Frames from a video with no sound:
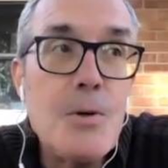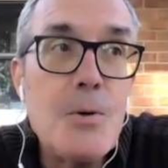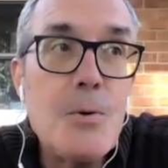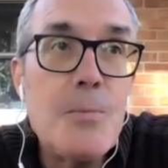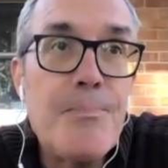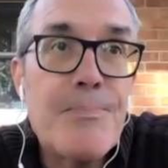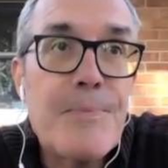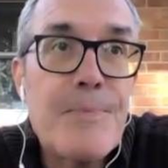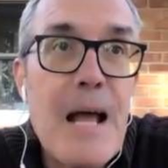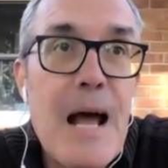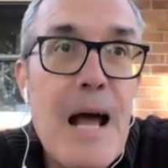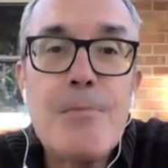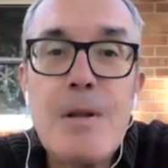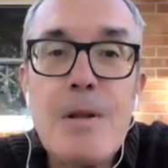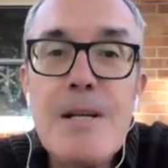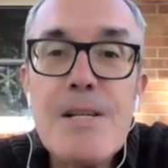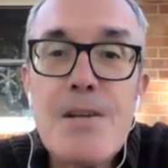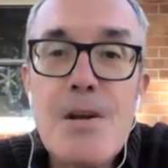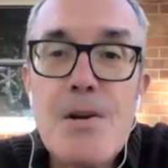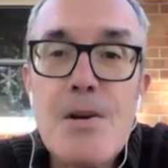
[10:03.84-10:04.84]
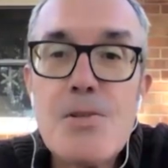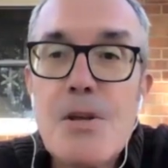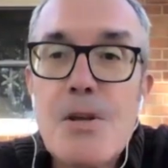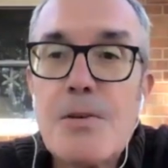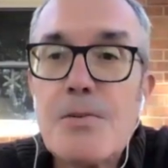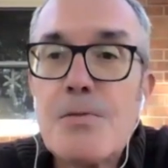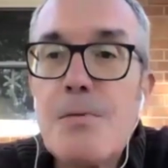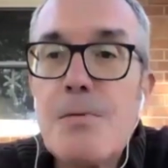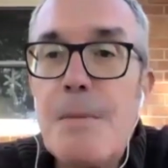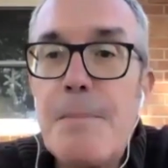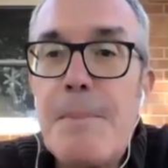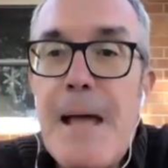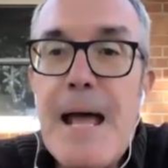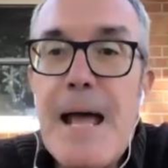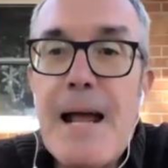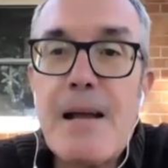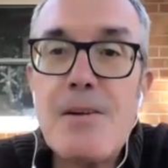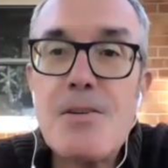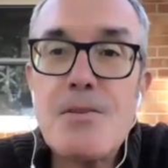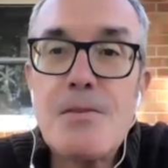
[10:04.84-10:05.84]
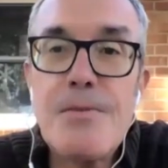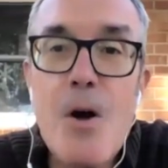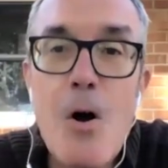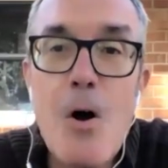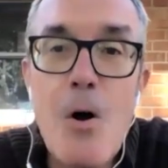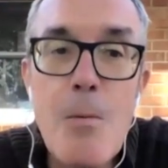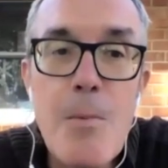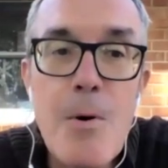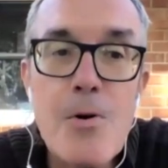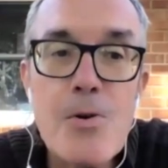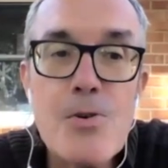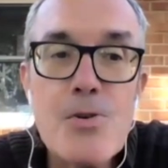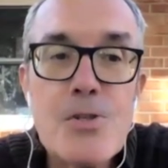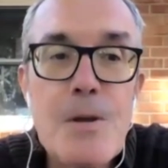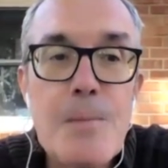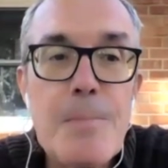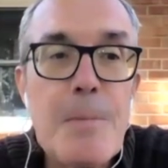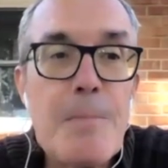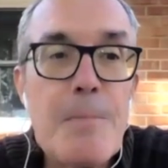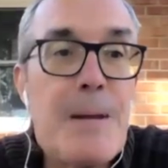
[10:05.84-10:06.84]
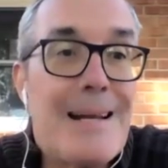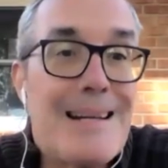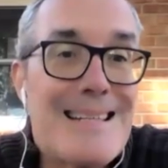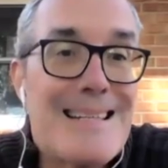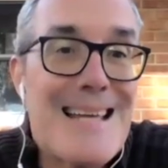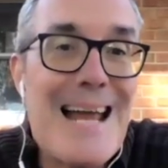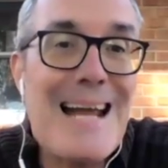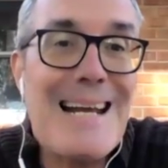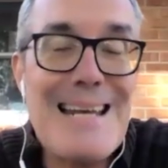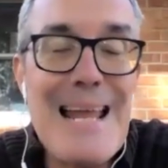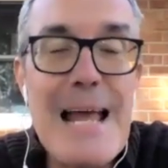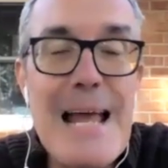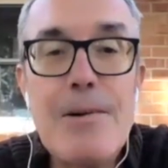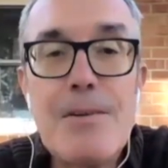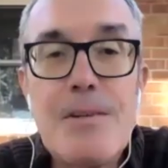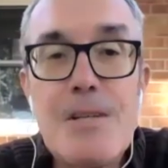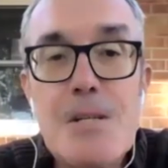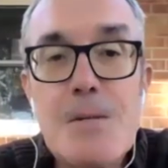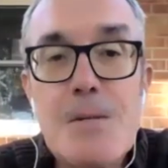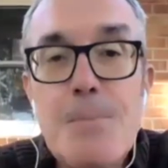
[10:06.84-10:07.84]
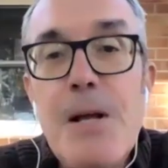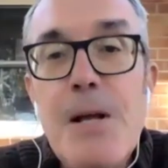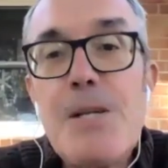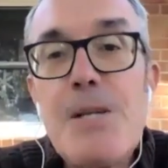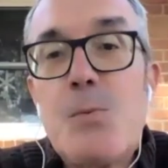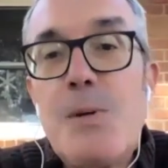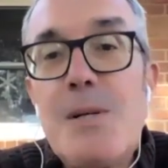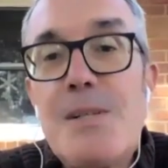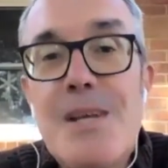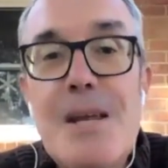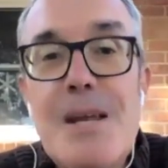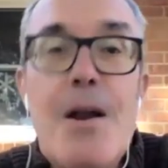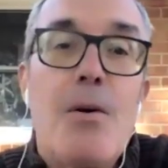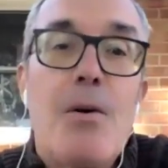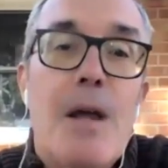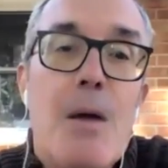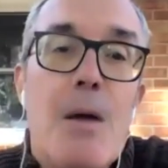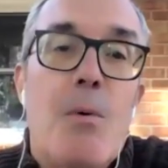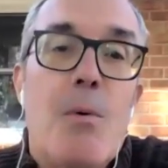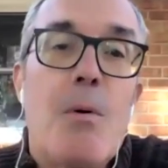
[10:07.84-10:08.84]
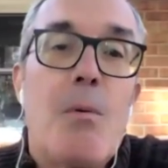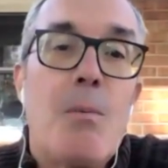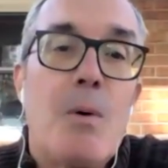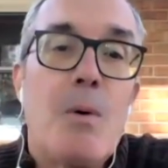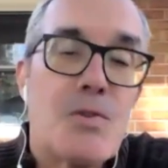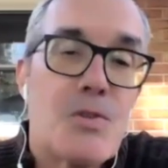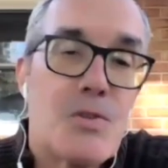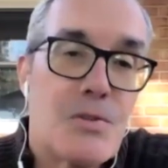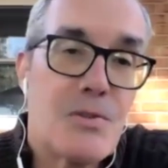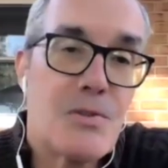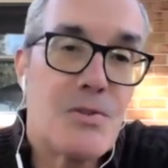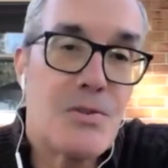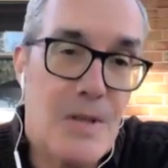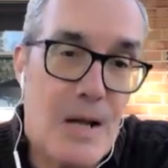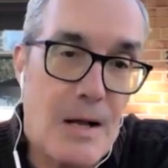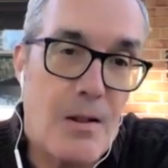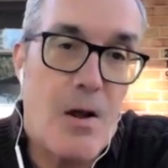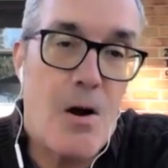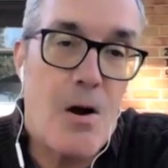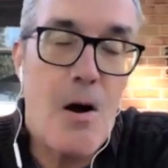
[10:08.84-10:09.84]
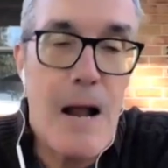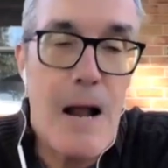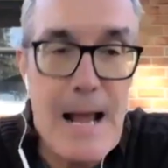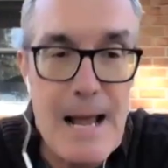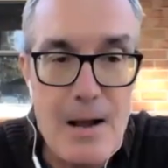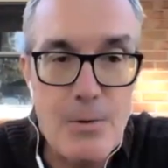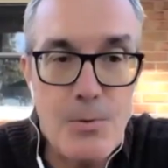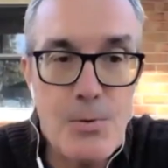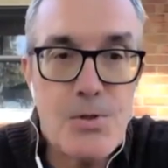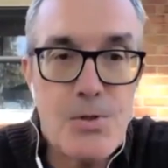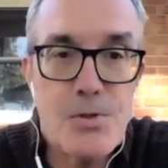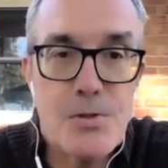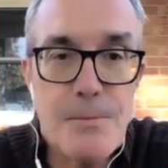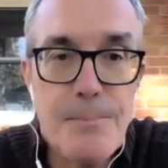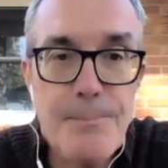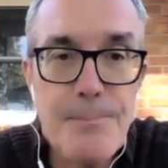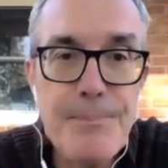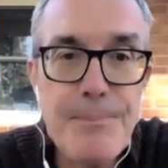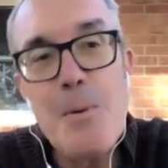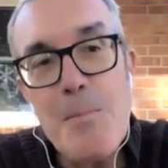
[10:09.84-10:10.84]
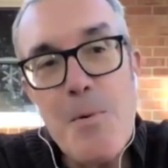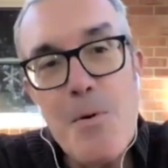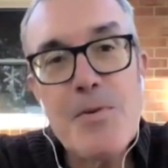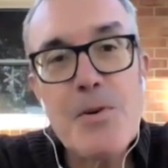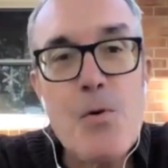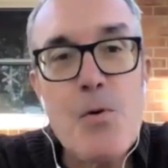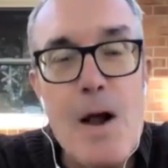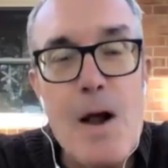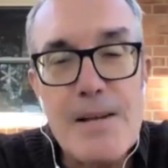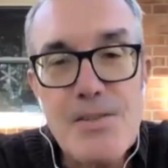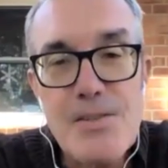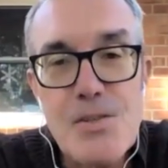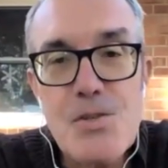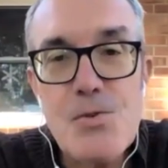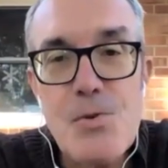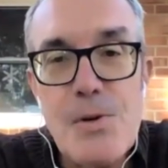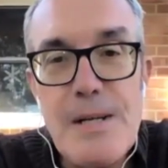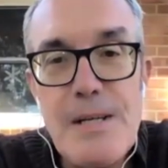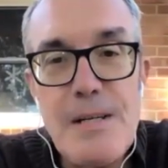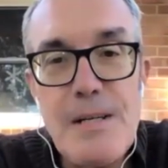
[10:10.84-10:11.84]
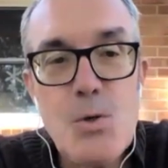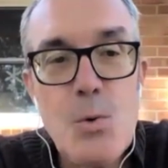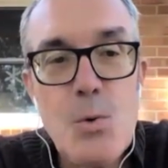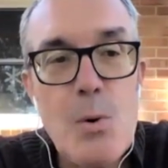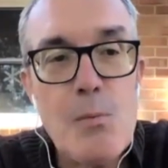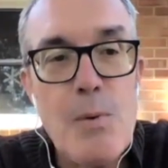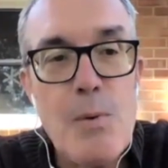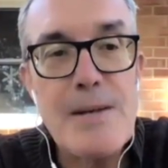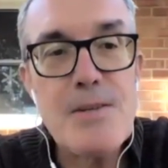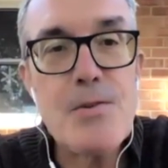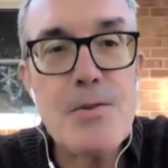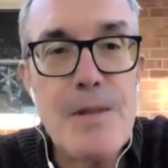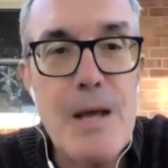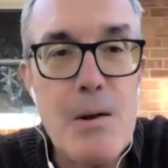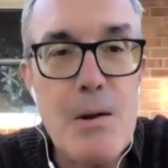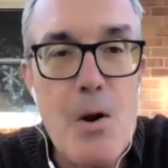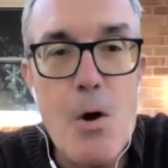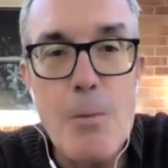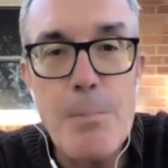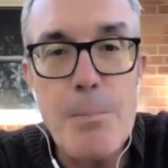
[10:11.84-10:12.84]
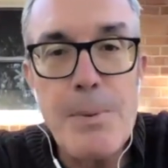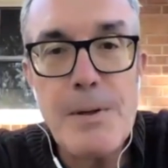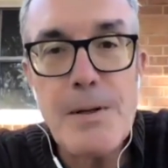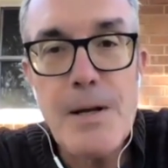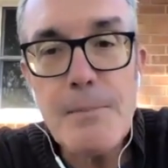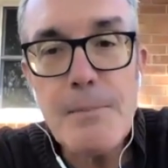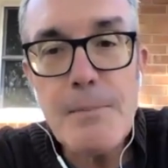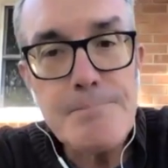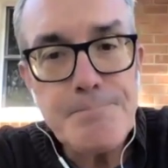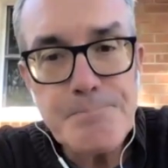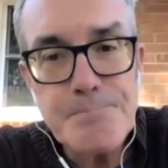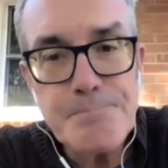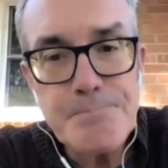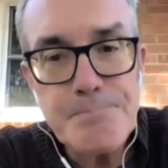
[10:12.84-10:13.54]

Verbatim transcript: to release ourselves from the baggage of home ownership and being tied down to this place, we said, okay, well, we'll sell our house. We moved across the street into a rental that opened up.